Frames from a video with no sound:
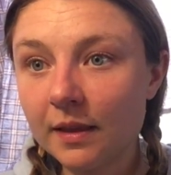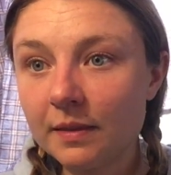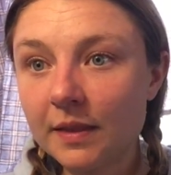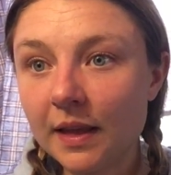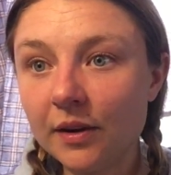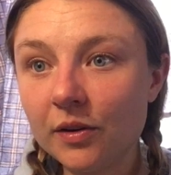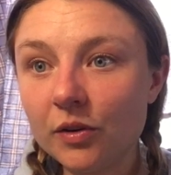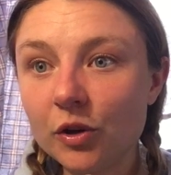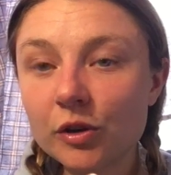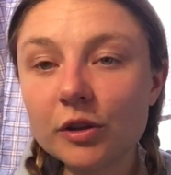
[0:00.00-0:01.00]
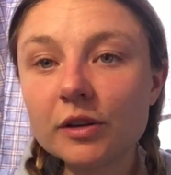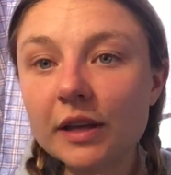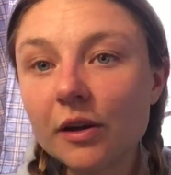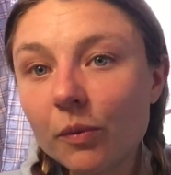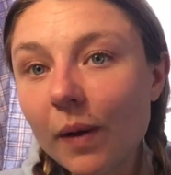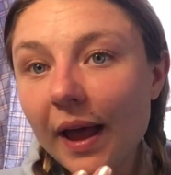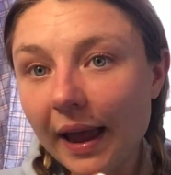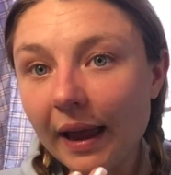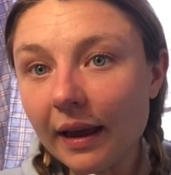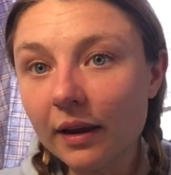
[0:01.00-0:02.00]
then you're looking
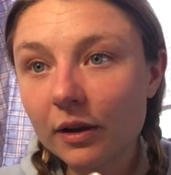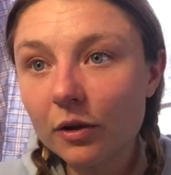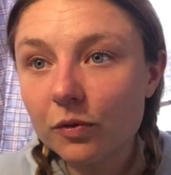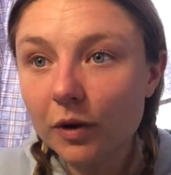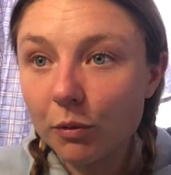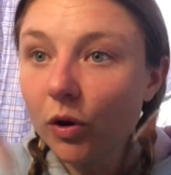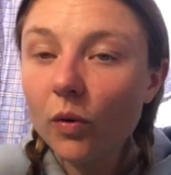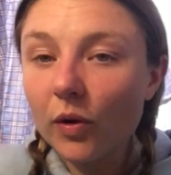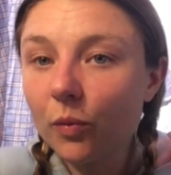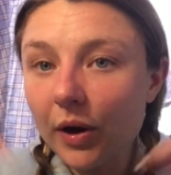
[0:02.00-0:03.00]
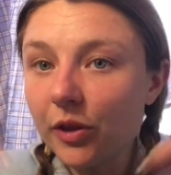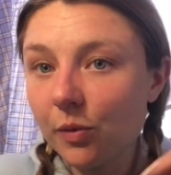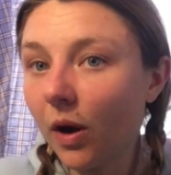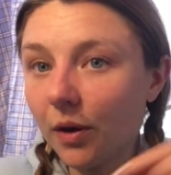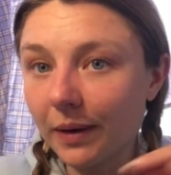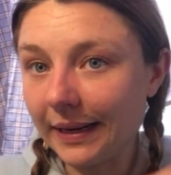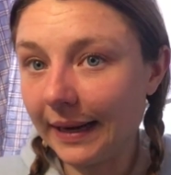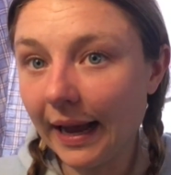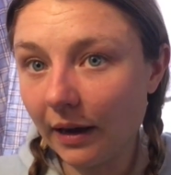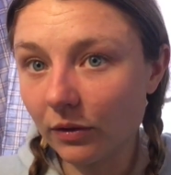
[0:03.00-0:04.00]
away from who and where you are right
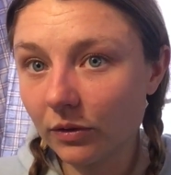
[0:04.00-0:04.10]
now.